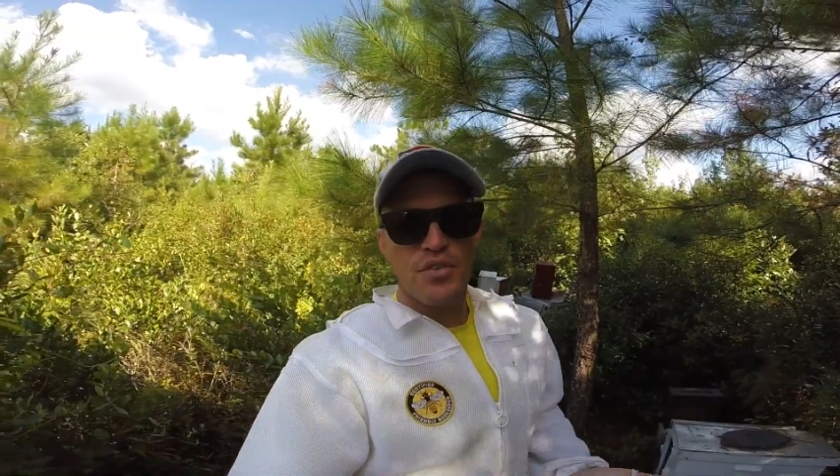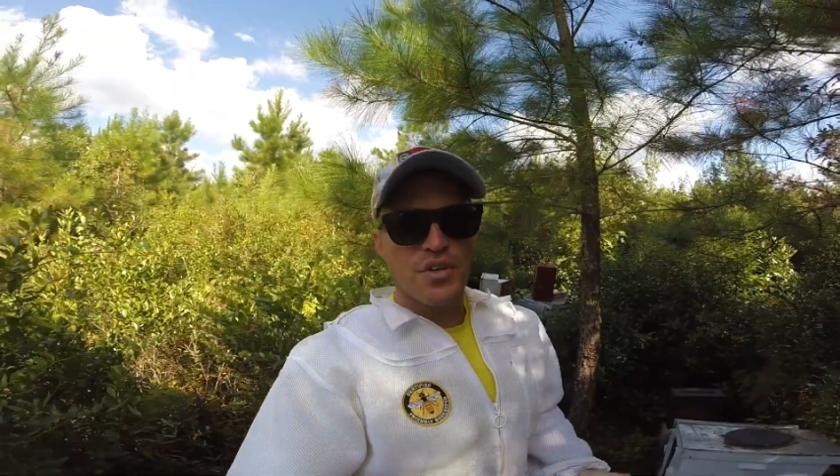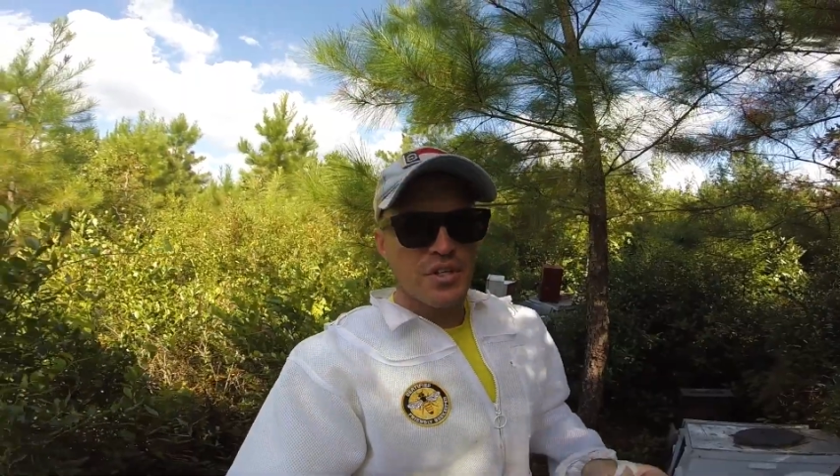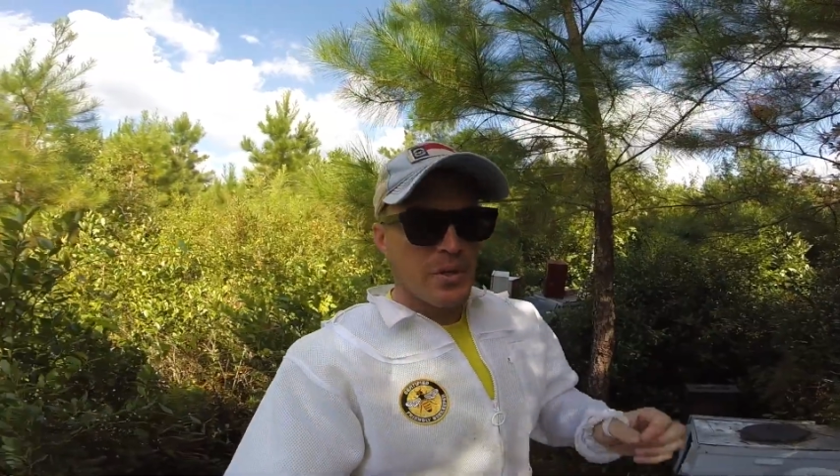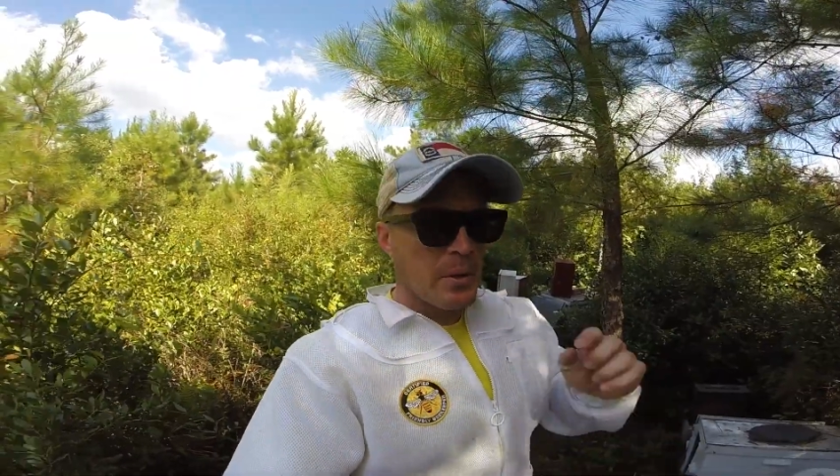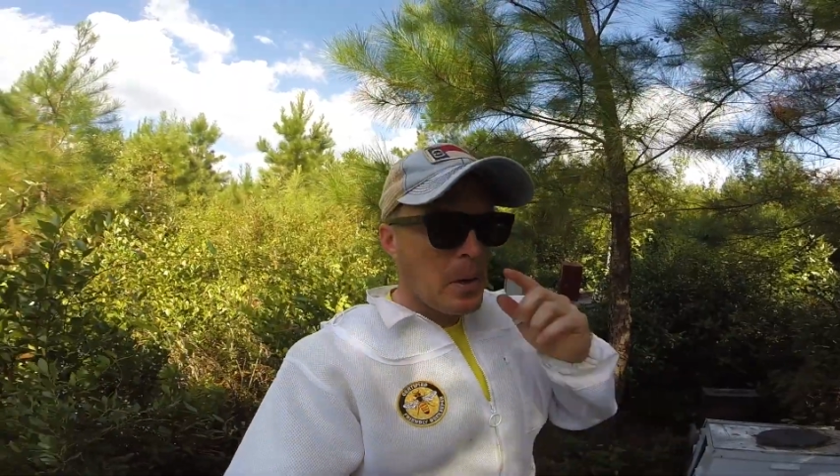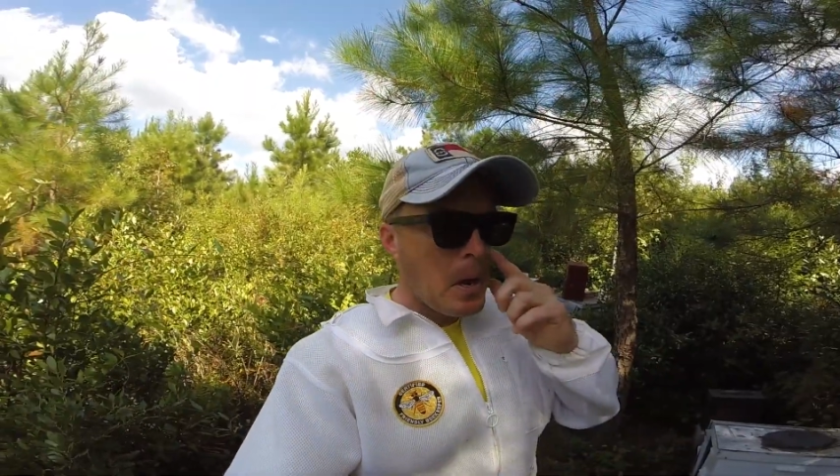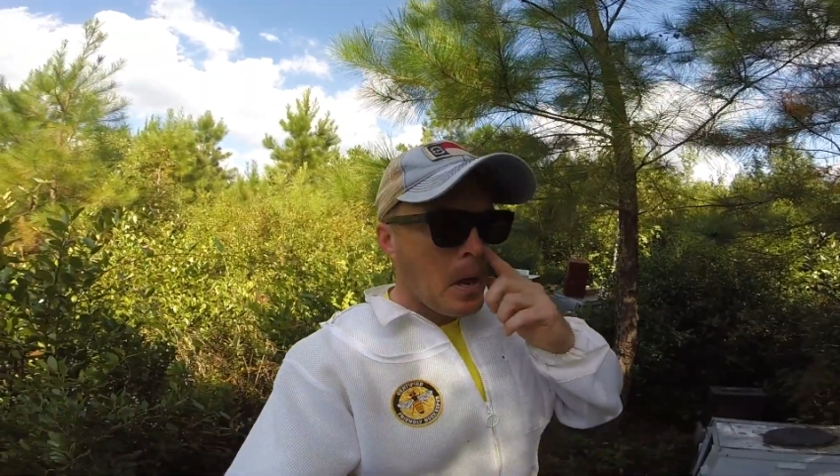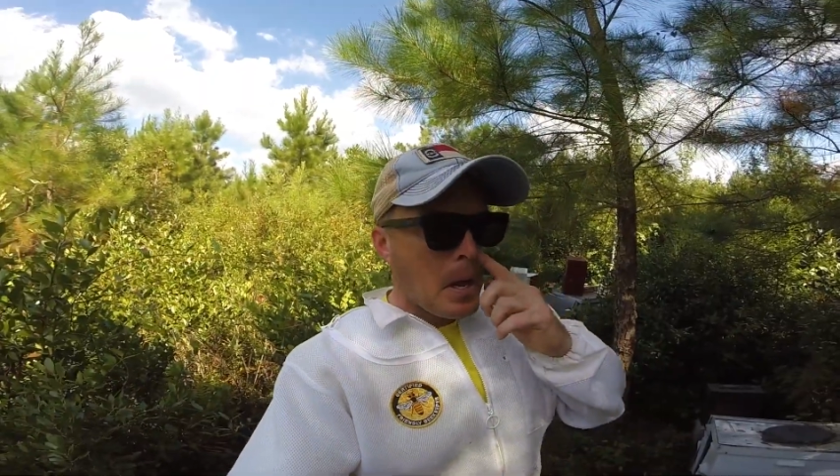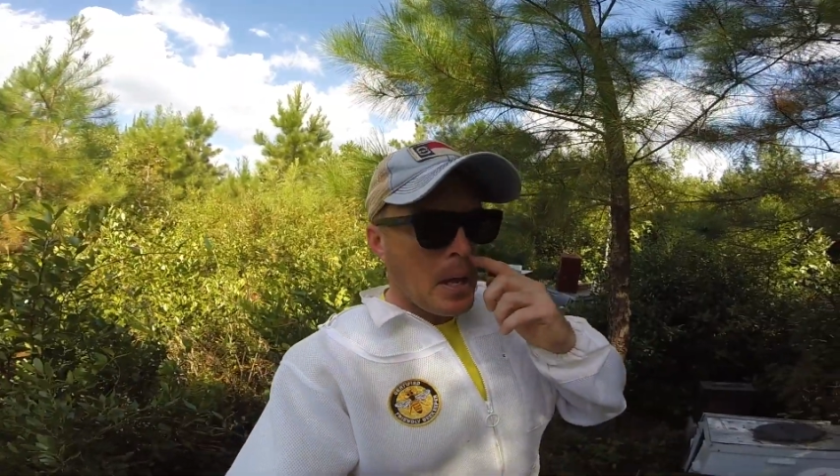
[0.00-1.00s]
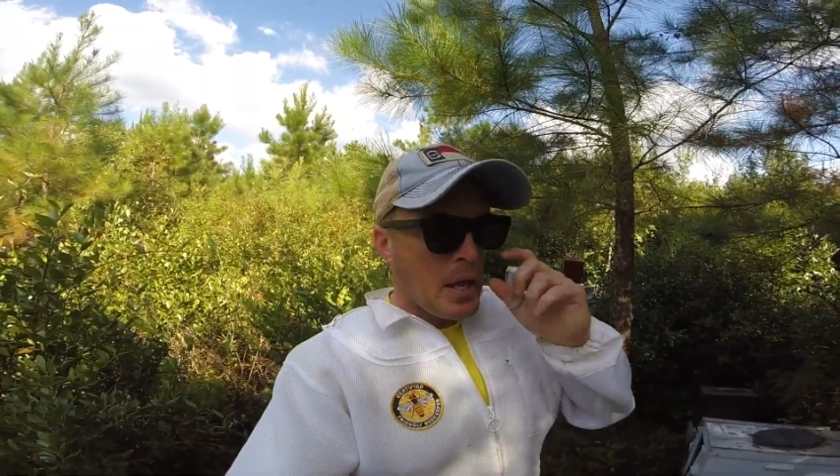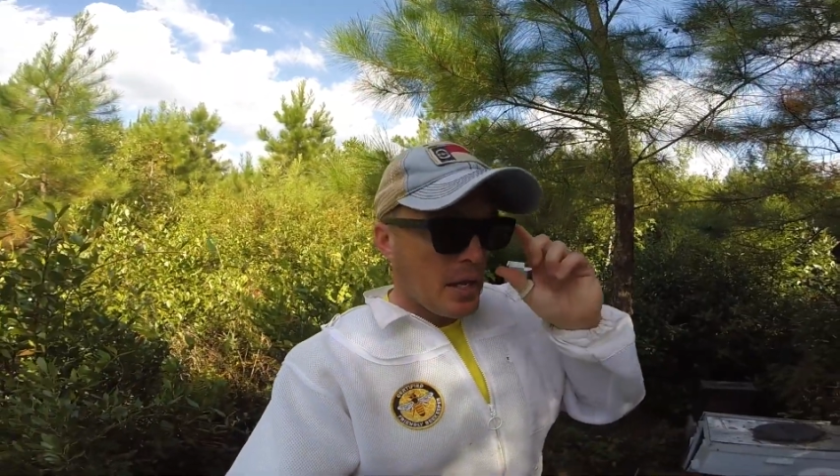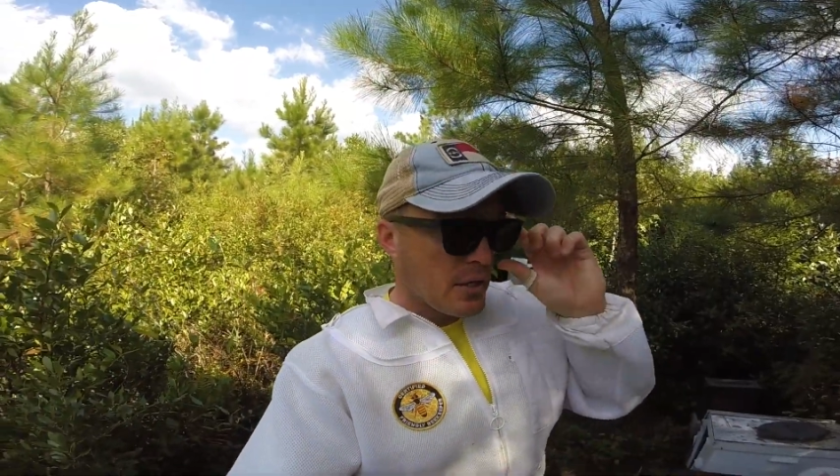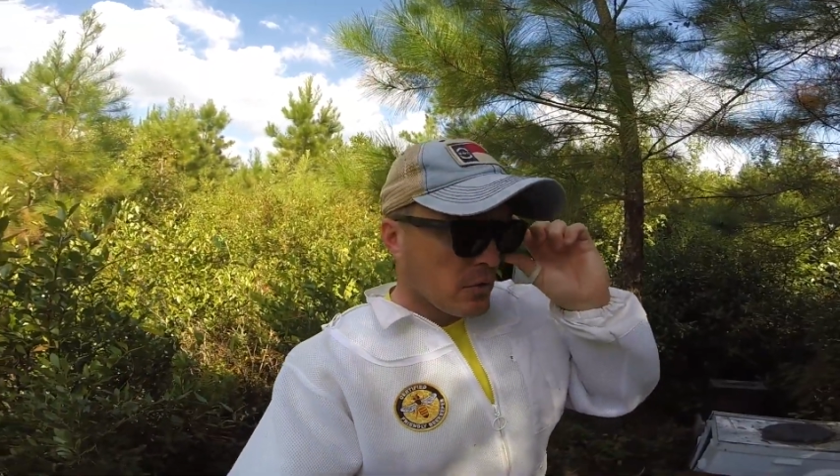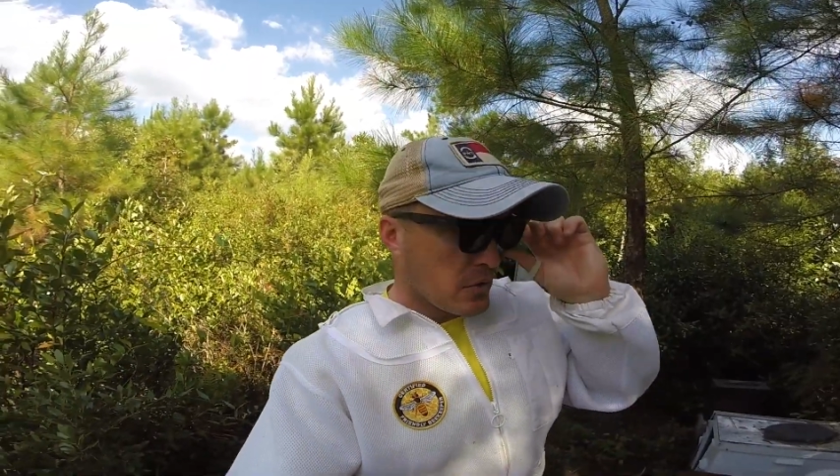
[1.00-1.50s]
for the year,
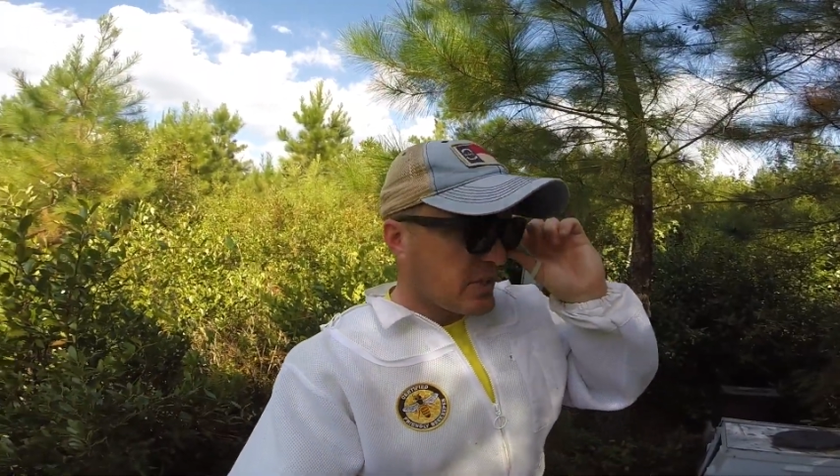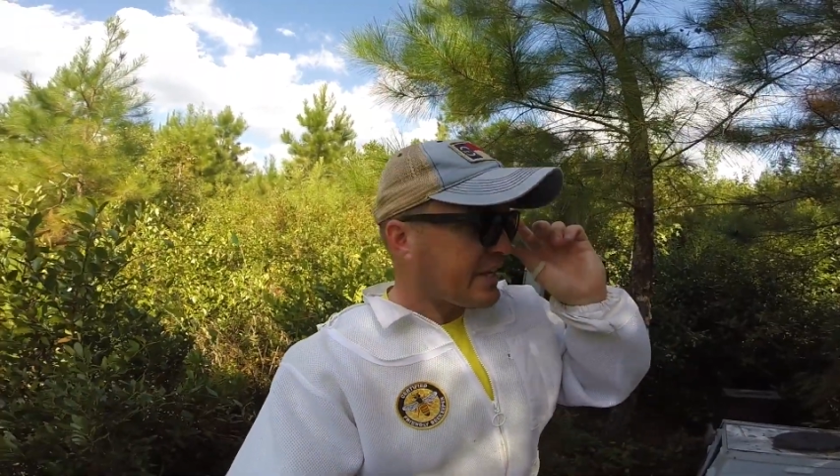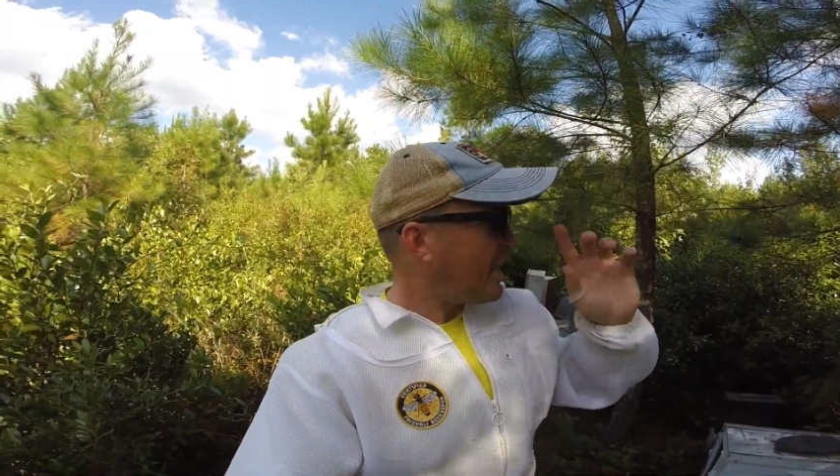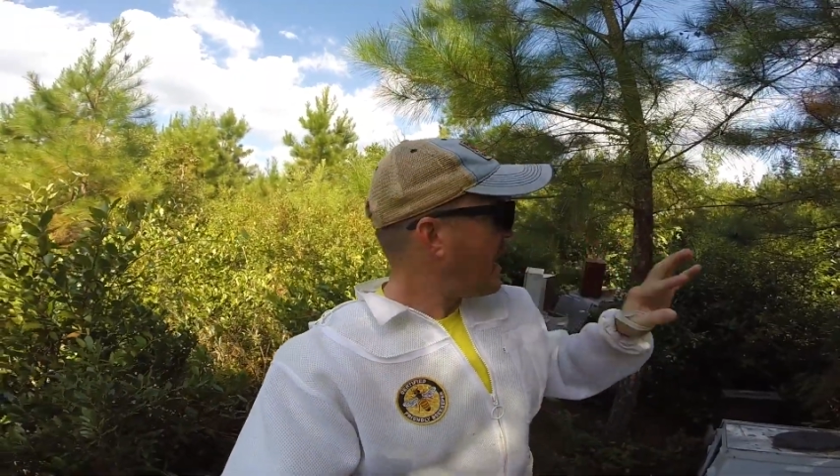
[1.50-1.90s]
and it looks like I